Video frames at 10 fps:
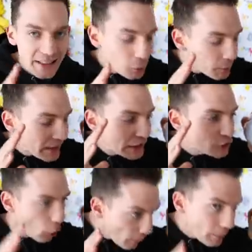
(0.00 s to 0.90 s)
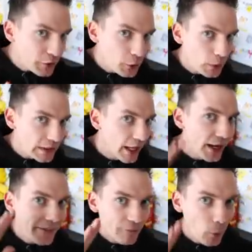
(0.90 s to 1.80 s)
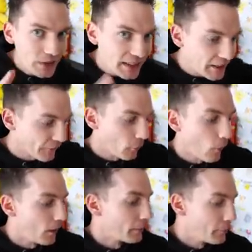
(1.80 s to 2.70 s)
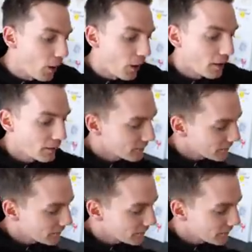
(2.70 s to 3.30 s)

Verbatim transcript: this would be so peculiar if it was a different one, but